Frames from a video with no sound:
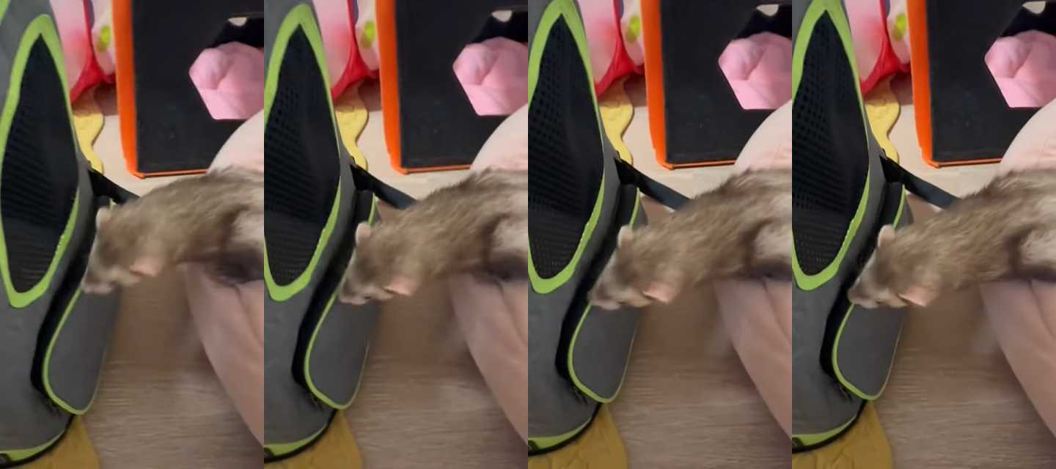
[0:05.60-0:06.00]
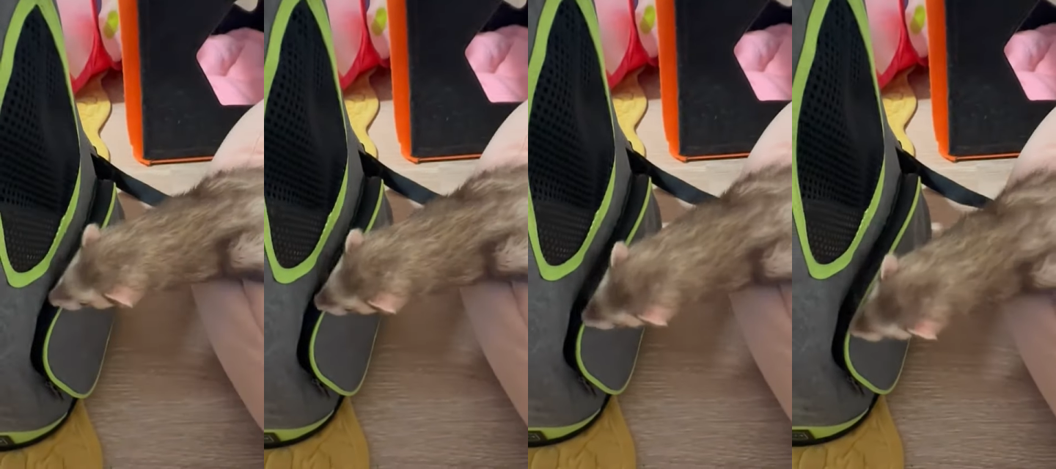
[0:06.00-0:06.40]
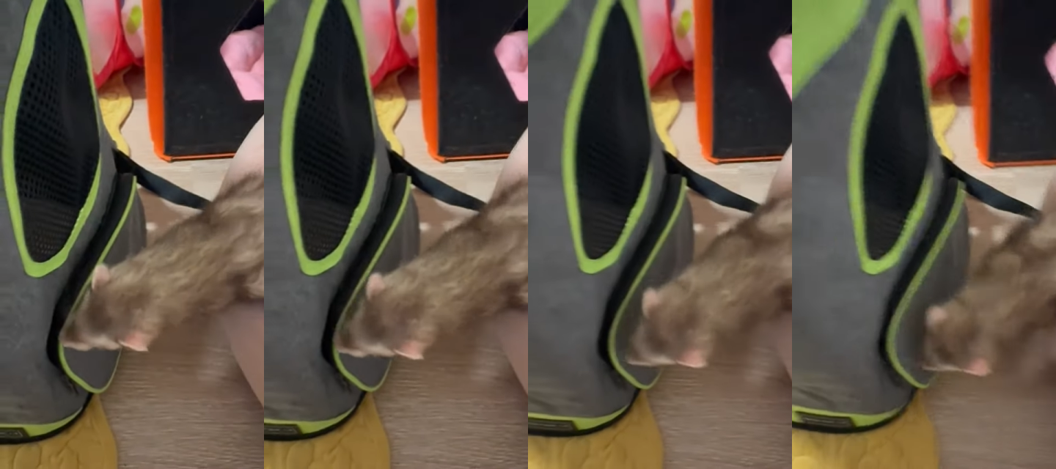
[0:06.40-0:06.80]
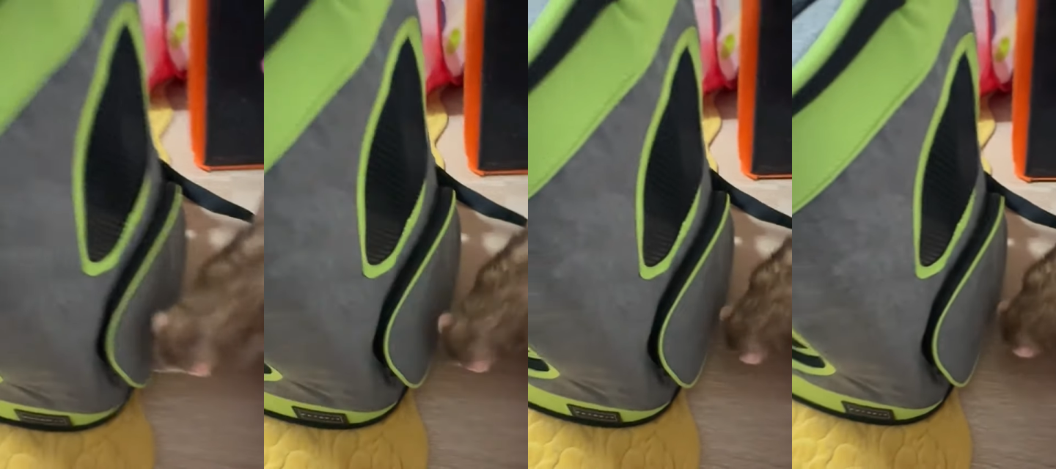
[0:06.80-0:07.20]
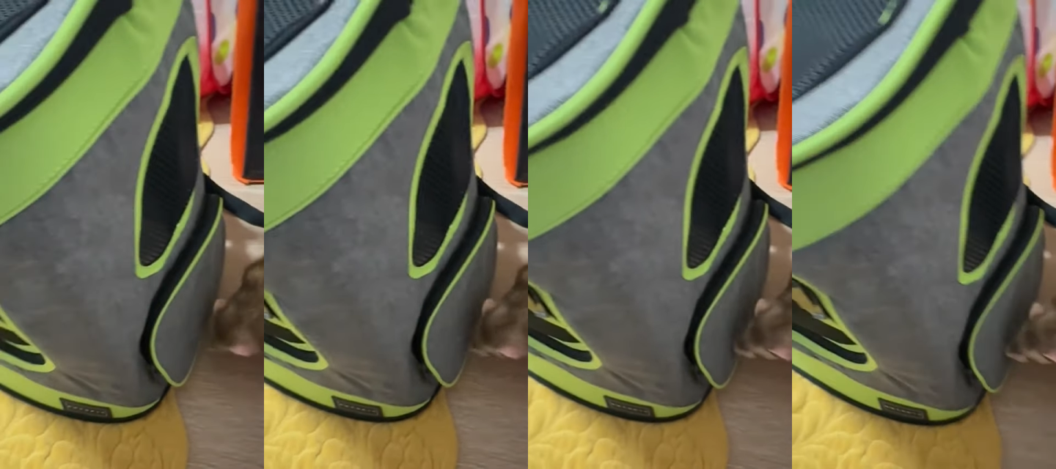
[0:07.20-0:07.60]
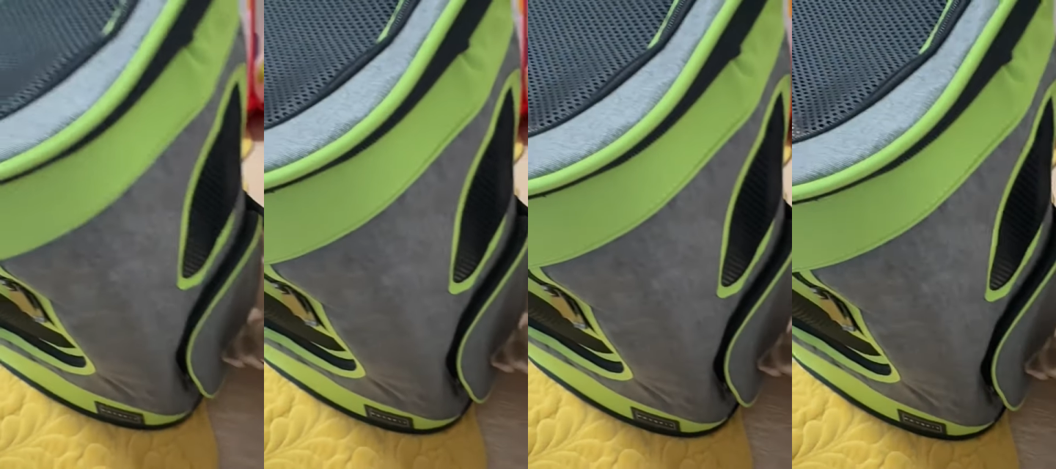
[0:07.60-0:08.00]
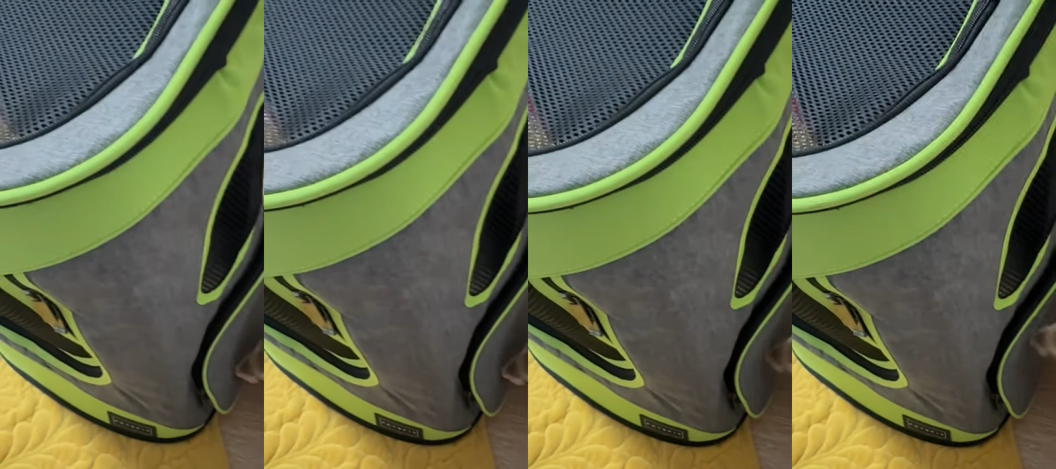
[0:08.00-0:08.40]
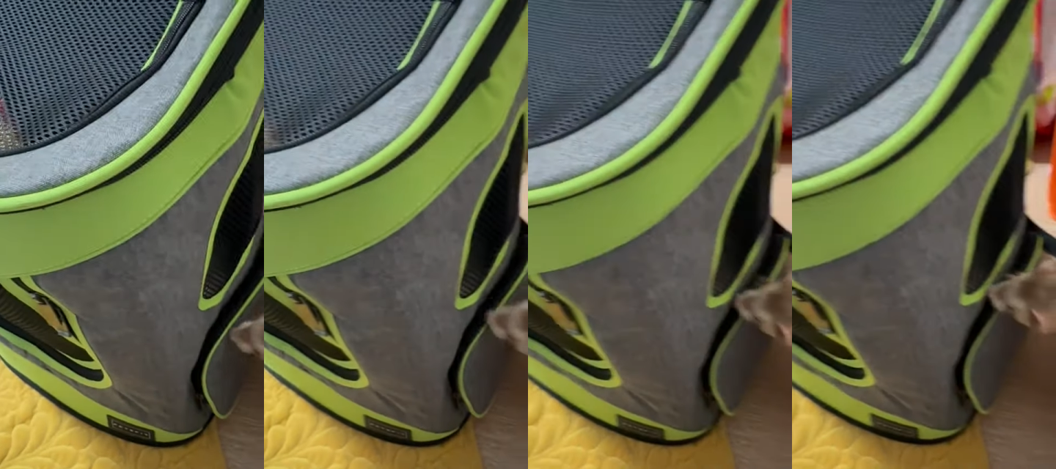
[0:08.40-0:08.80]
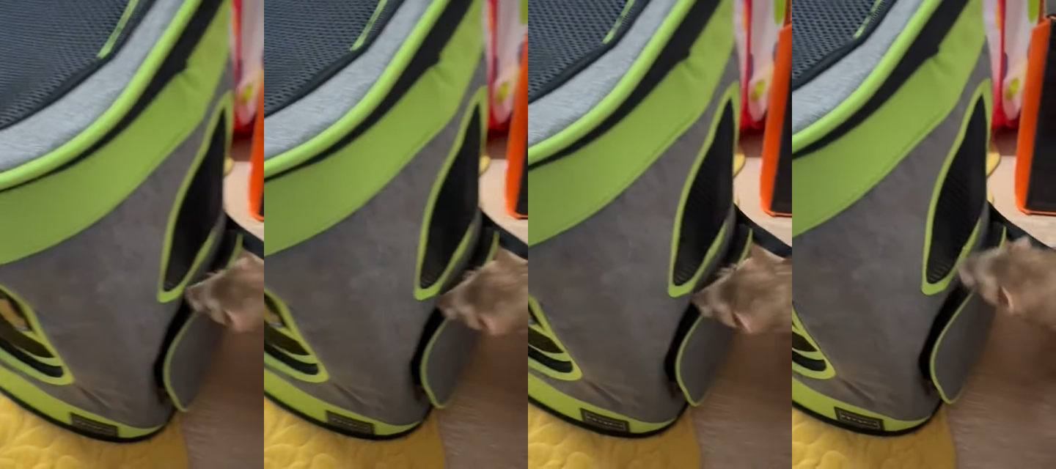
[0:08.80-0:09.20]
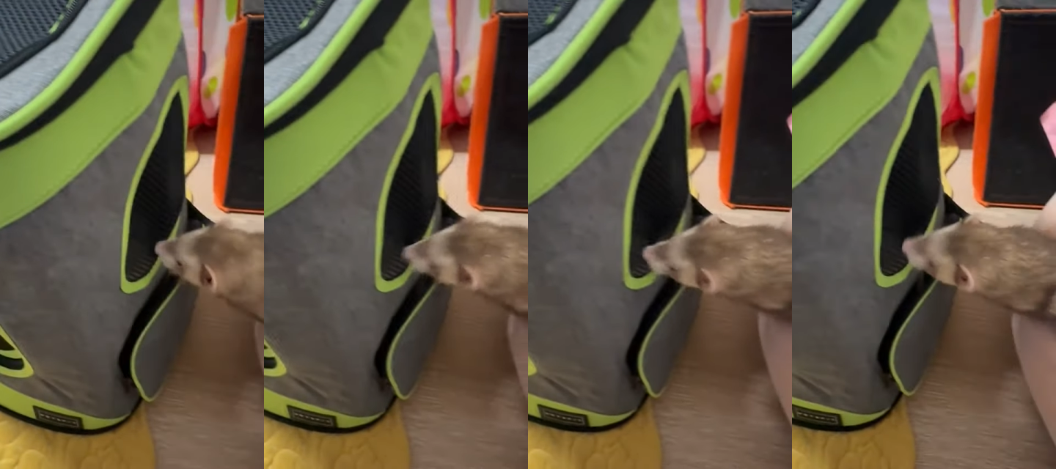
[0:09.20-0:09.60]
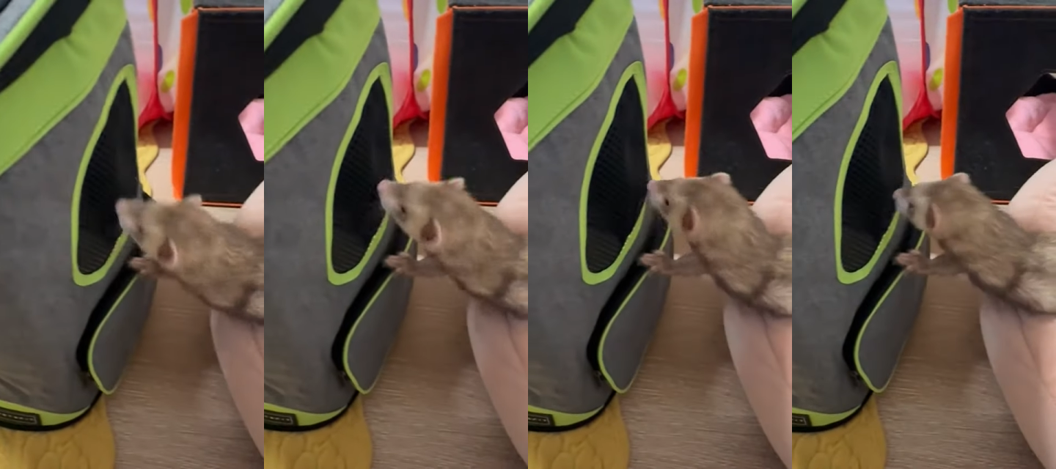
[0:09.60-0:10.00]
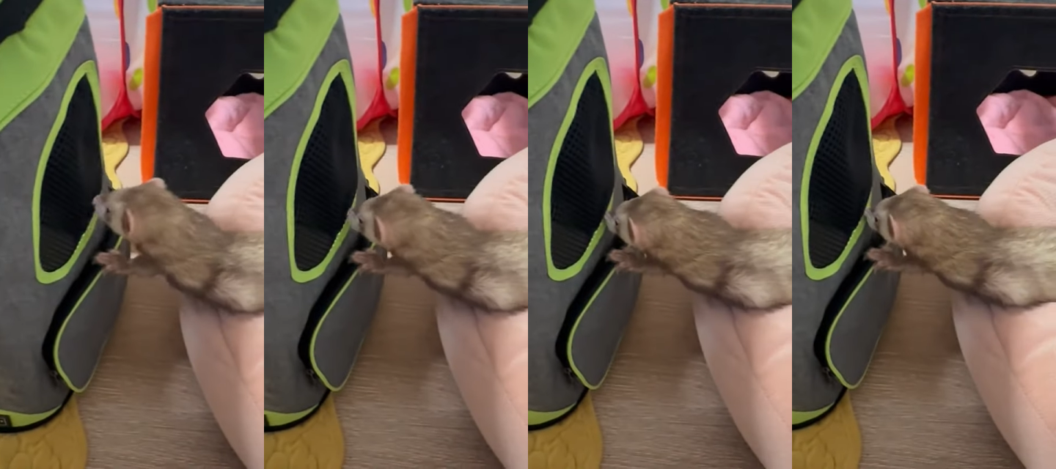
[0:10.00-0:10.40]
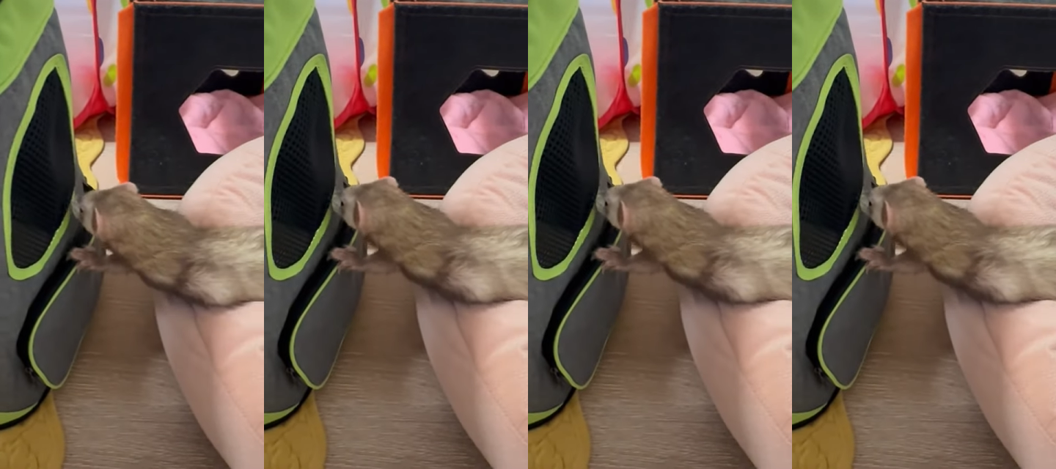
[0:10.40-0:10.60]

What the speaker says: [unreadable: no face in view]